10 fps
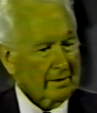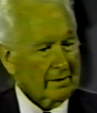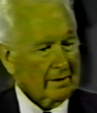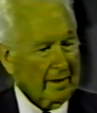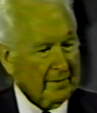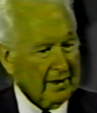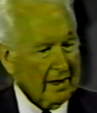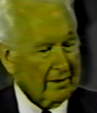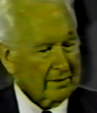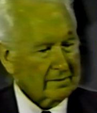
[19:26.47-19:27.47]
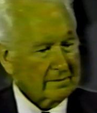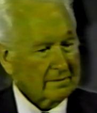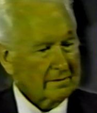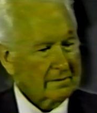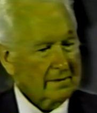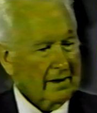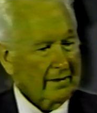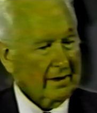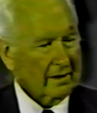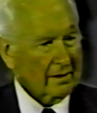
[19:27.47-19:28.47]
come together in
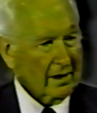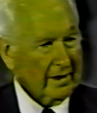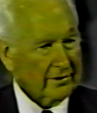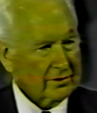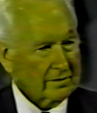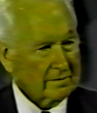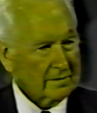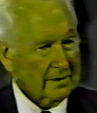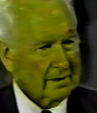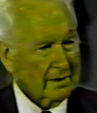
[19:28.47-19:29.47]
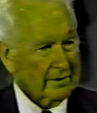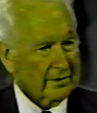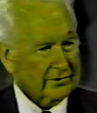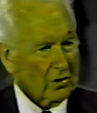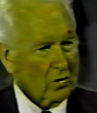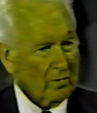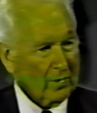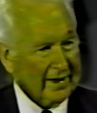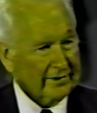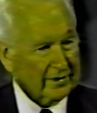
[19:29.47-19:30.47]
the incarnation. The soul
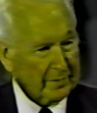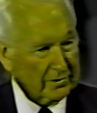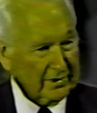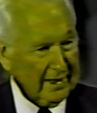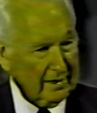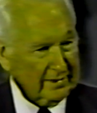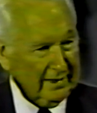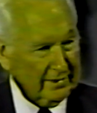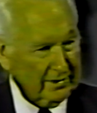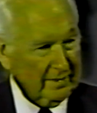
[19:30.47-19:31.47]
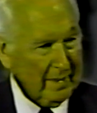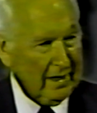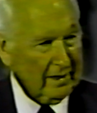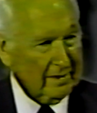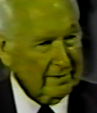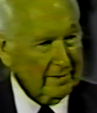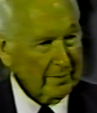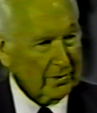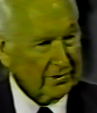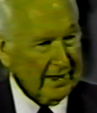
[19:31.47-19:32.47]
brings the personality into the body. The
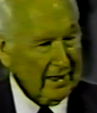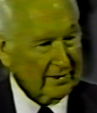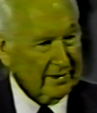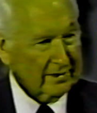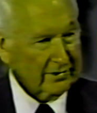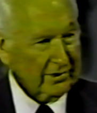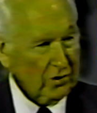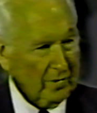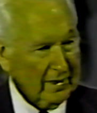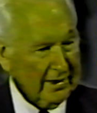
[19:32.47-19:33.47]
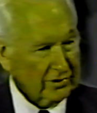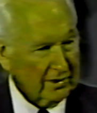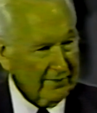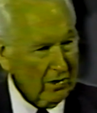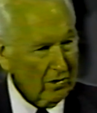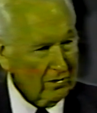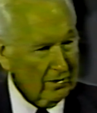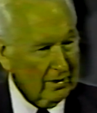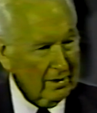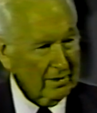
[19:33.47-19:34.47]
personality is the accumulation of all
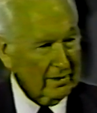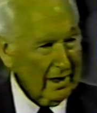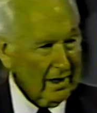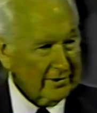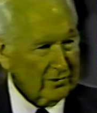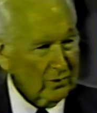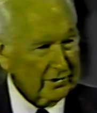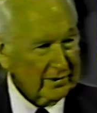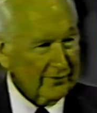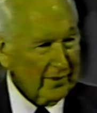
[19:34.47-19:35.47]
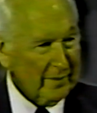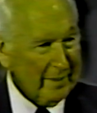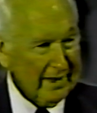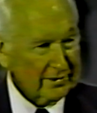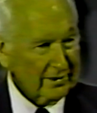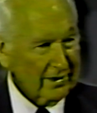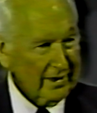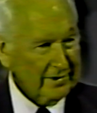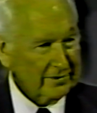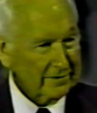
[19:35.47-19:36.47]
knowledge and wisdom from the past
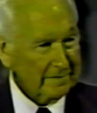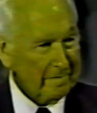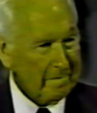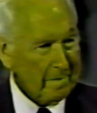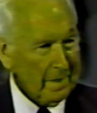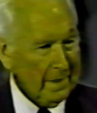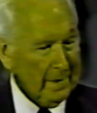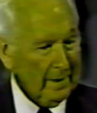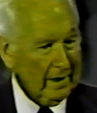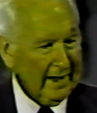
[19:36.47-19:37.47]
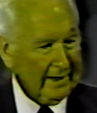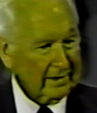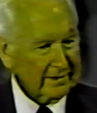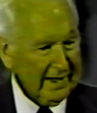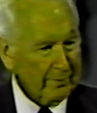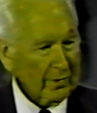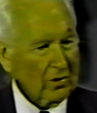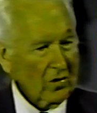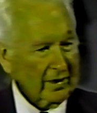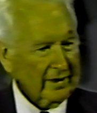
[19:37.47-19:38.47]
incarnations. Like a tape
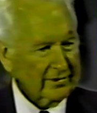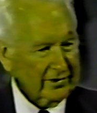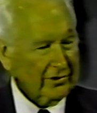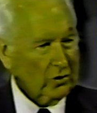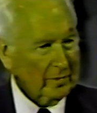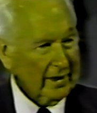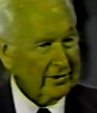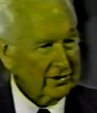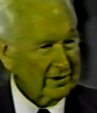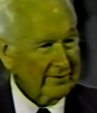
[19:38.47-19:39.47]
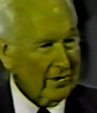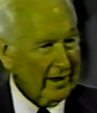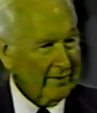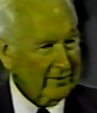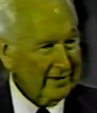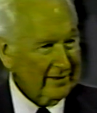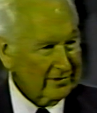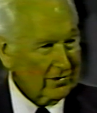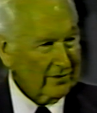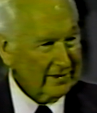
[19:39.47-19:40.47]
recording is the accumulation of everything
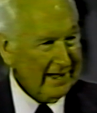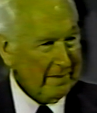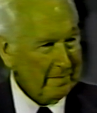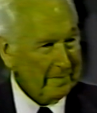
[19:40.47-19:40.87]
that's on the tape